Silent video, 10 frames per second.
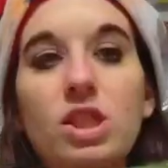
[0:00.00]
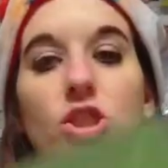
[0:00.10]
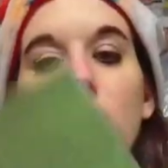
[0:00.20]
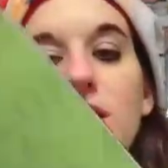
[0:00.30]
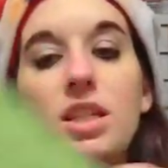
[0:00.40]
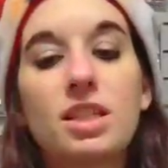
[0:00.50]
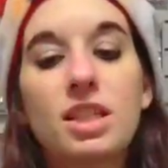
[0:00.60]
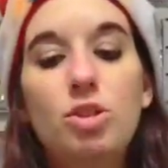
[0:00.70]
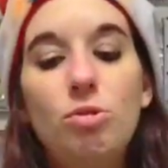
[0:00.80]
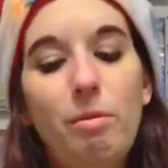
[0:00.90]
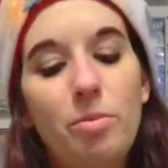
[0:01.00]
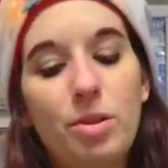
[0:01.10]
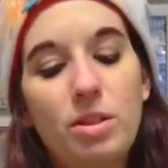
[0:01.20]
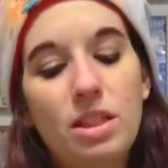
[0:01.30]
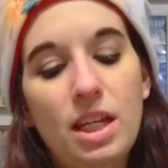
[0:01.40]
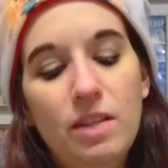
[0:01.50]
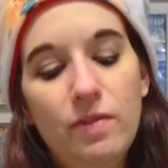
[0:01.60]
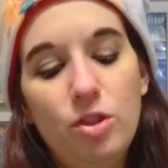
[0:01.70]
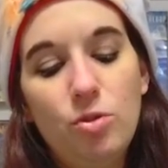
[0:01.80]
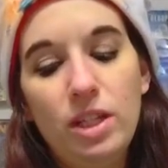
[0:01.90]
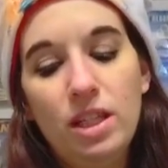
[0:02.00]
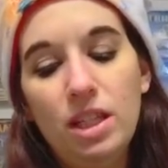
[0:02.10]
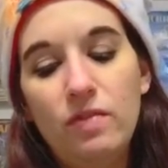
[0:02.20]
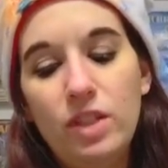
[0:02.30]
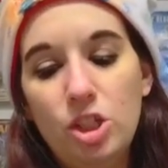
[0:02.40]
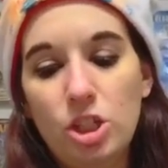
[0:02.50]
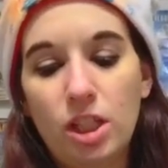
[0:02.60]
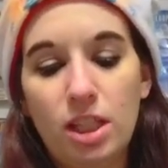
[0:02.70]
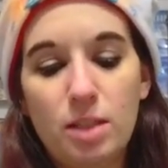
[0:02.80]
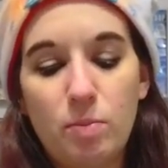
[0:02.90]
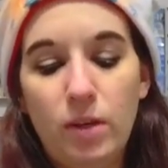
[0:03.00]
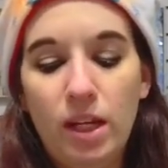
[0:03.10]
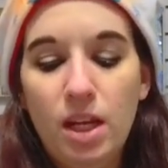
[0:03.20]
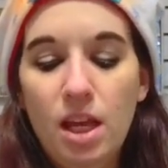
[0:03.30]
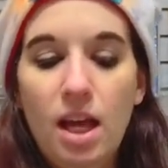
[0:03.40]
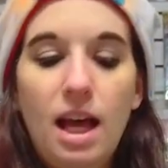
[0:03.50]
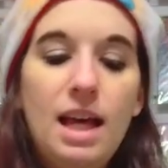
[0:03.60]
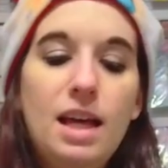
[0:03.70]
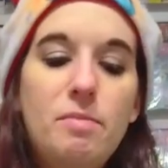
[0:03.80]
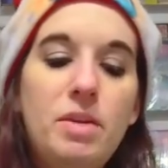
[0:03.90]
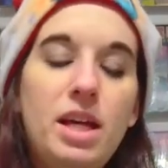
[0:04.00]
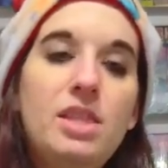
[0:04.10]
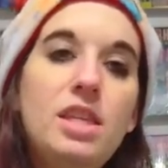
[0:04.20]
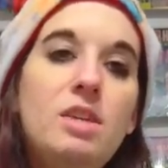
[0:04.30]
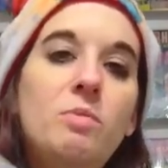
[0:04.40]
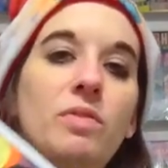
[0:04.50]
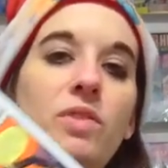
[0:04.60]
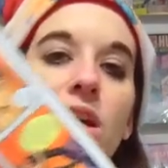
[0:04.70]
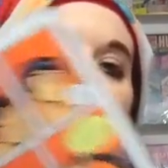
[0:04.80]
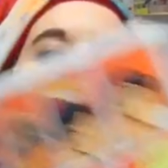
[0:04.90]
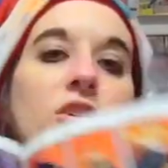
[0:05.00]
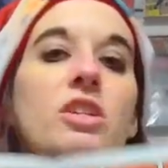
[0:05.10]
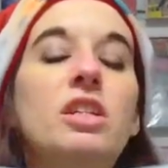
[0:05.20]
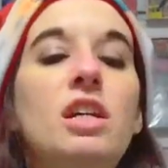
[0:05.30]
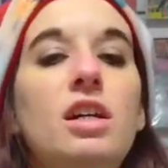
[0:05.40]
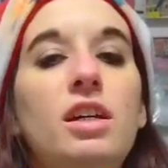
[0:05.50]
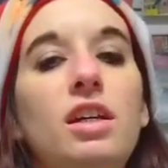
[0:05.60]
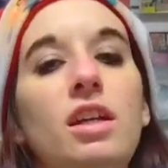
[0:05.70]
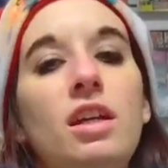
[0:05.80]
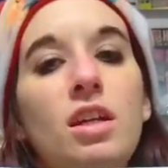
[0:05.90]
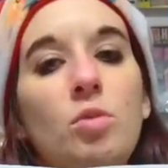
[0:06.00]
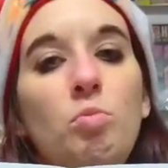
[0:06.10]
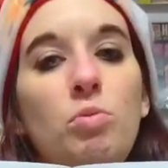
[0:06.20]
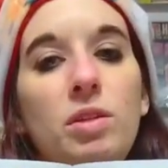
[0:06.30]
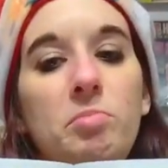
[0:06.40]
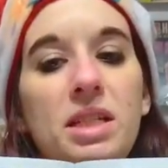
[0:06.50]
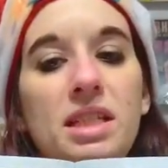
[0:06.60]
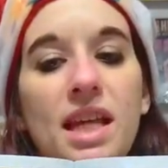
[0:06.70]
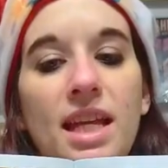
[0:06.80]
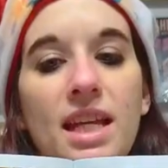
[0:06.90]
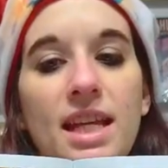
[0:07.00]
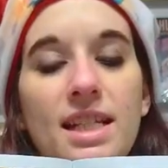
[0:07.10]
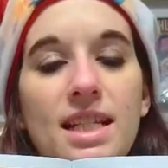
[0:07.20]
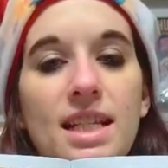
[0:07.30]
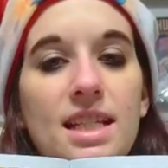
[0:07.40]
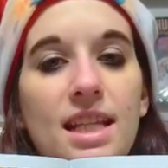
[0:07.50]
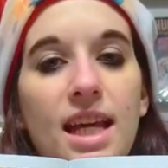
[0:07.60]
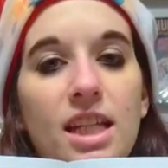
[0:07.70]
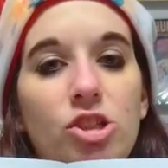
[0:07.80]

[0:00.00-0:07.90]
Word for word: like she got sucked into it, but is kind of enjoying the adventure at this point. Um, and then we've got our young would be Dionysus kind